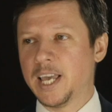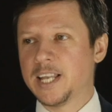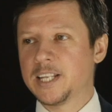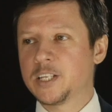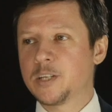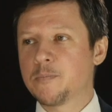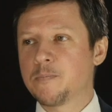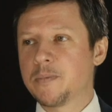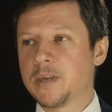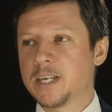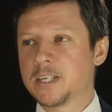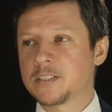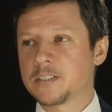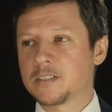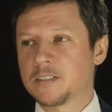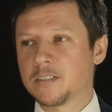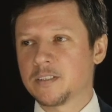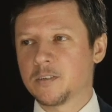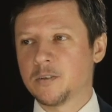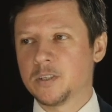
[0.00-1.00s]
and the
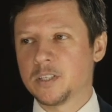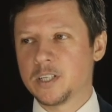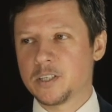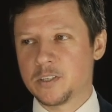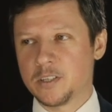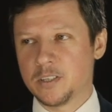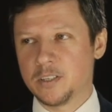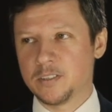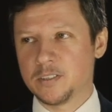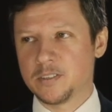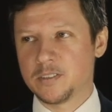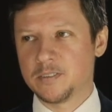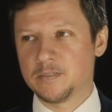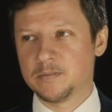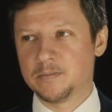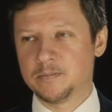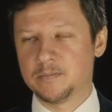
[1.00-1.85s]
mixed conditionals.